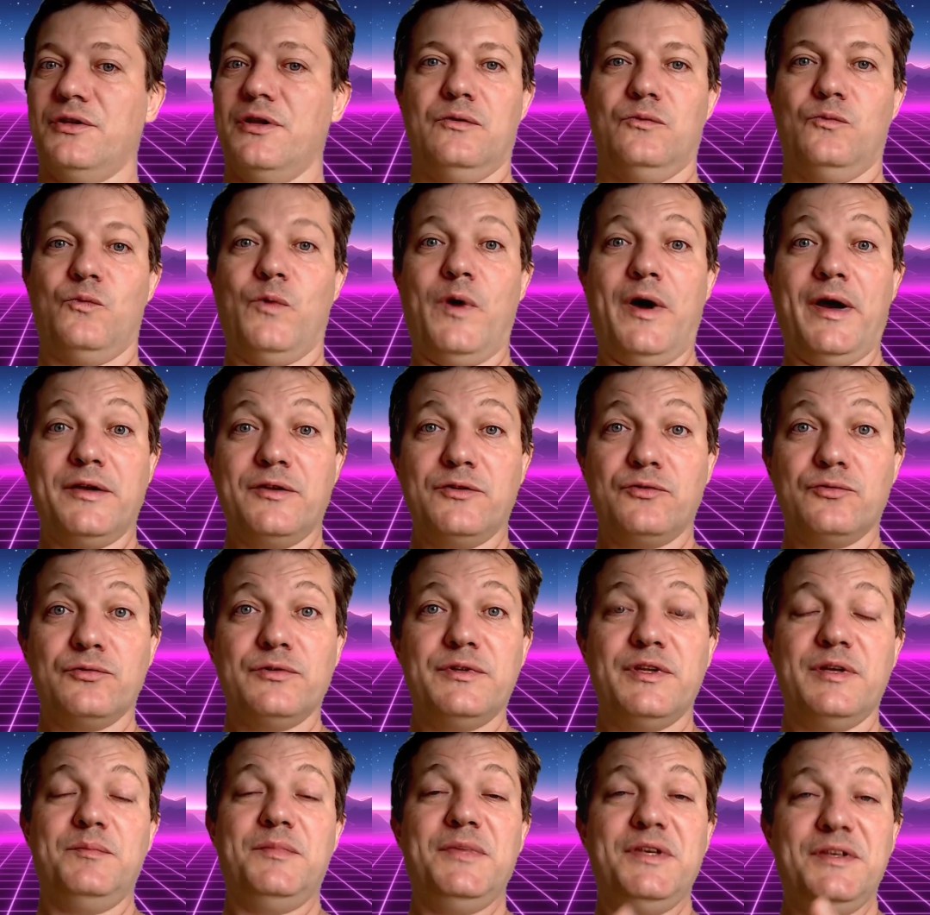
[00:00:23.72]
Why do
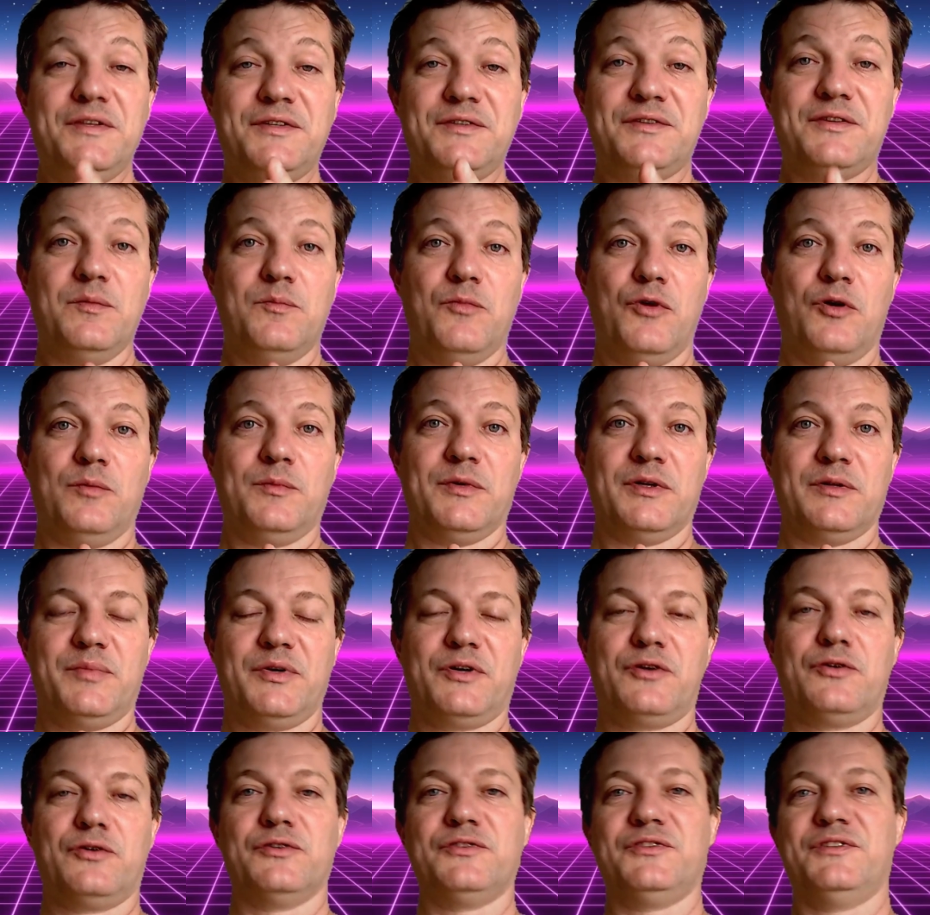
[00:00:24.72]
they miss the moment?
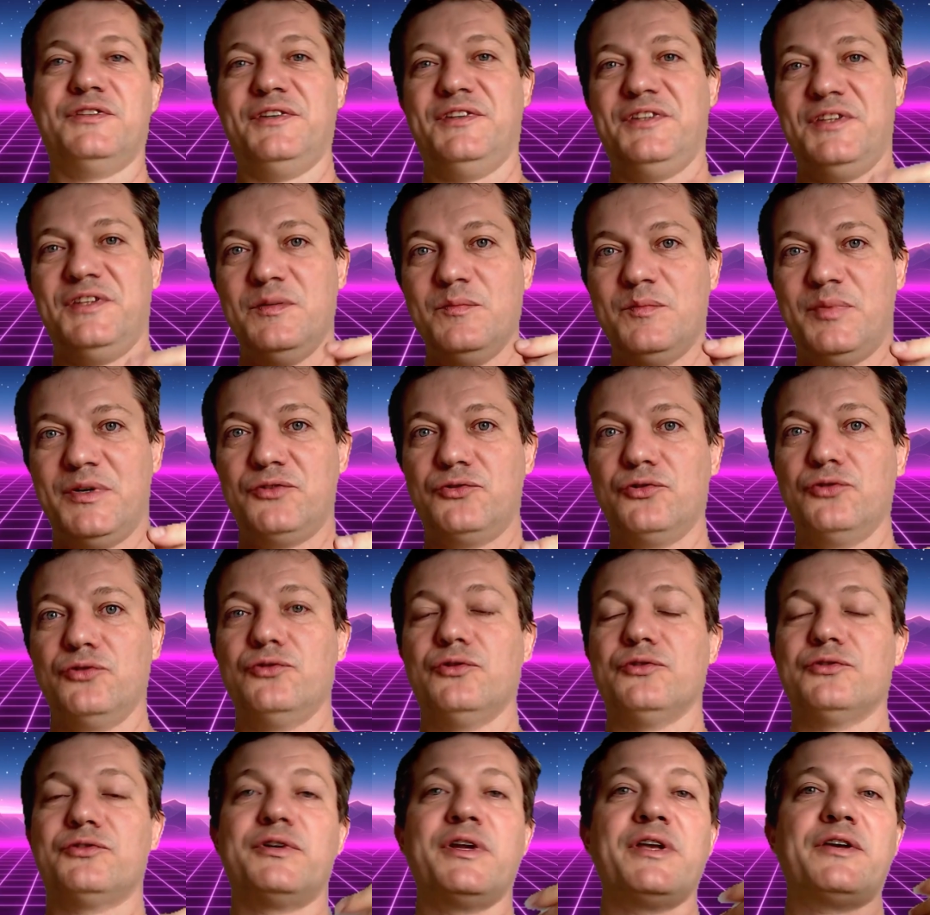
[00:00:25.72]
Because they simply do
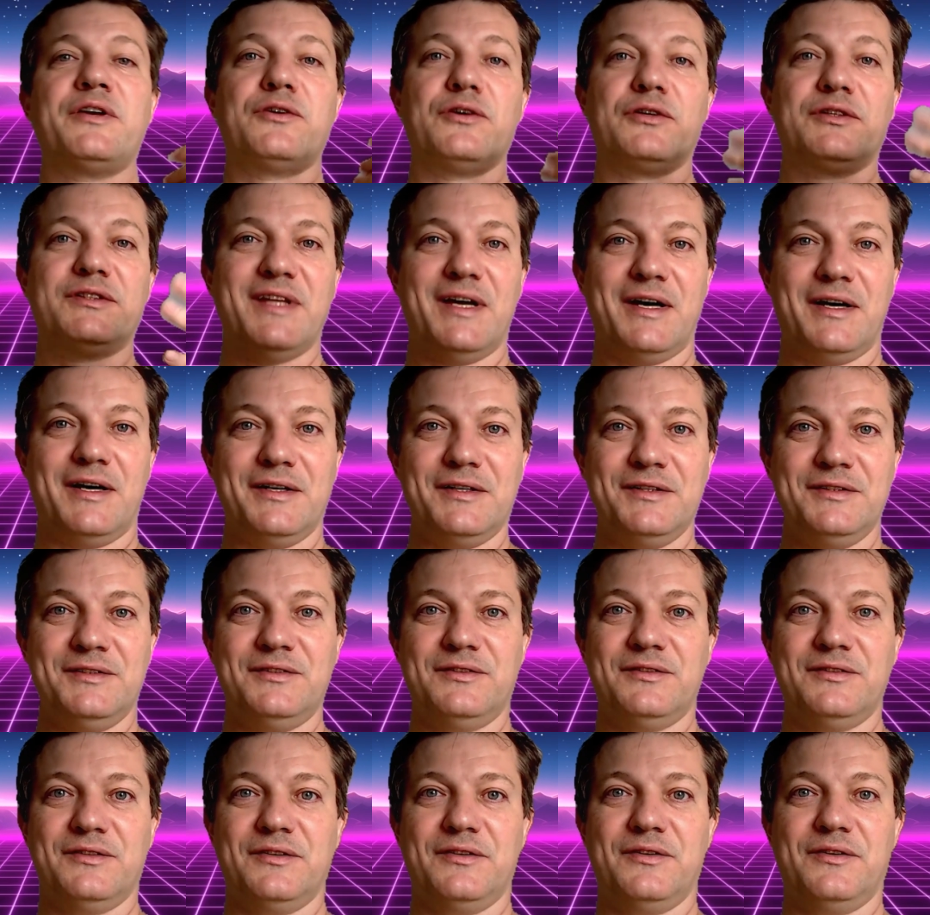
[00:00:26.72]
not
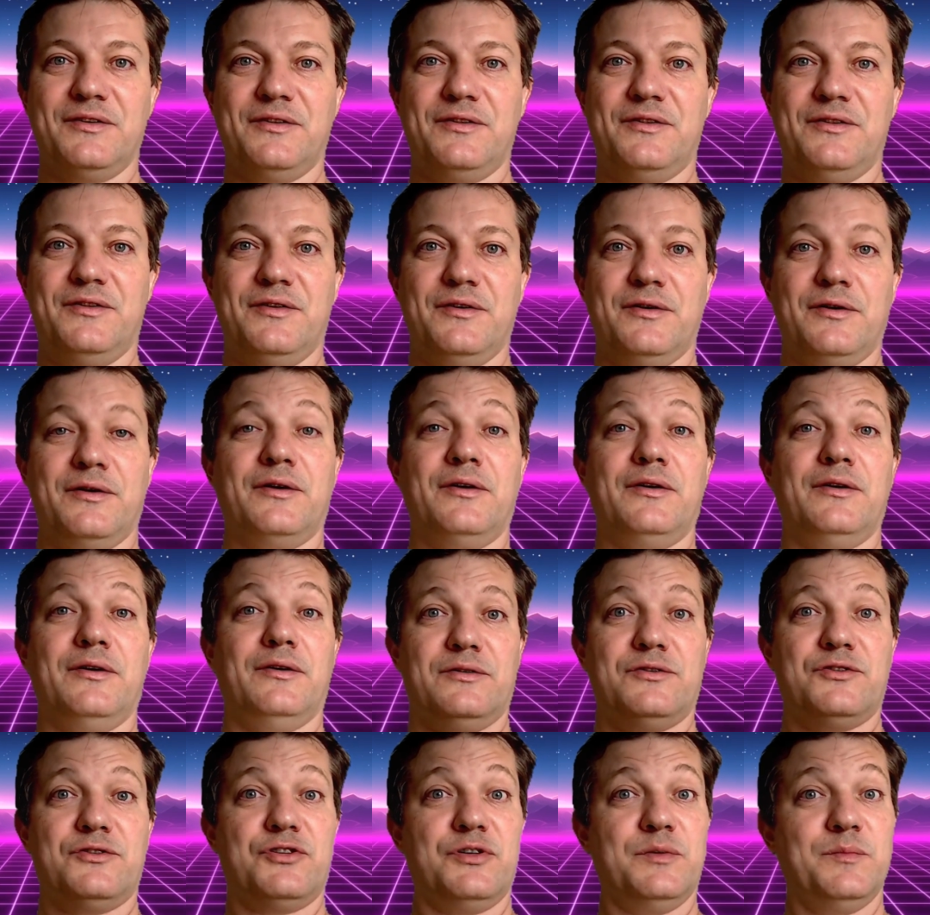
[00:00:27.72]
recognize the
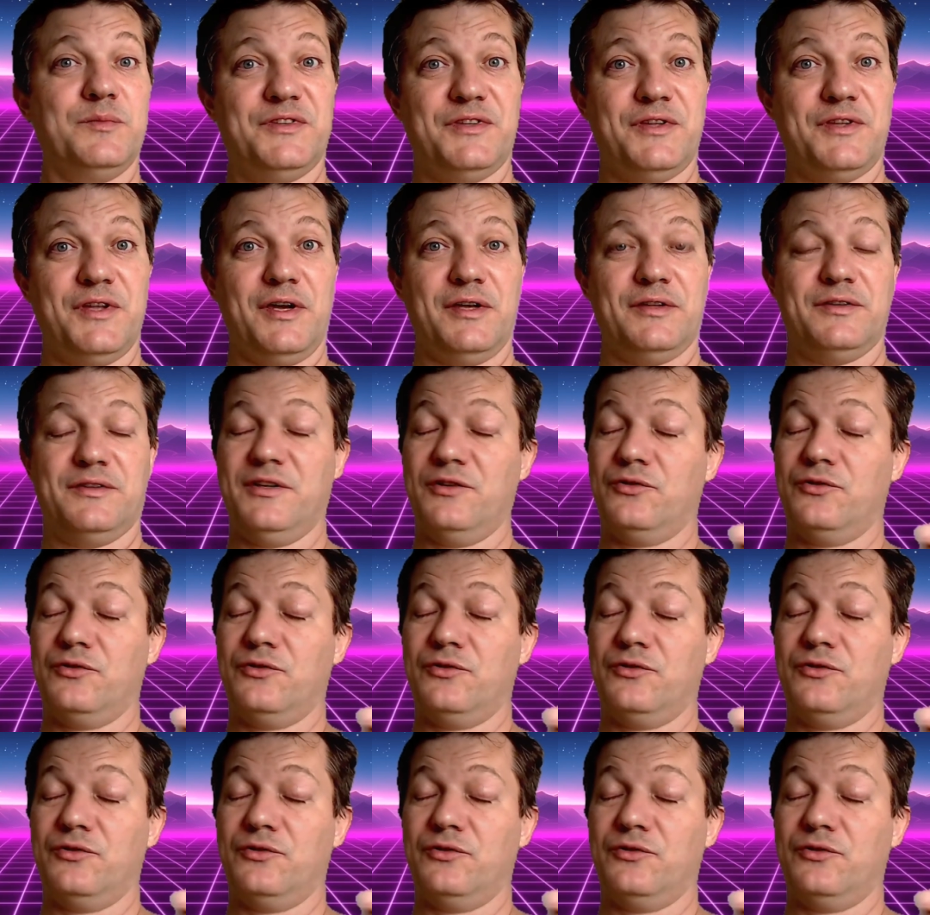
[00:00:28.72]
dream state.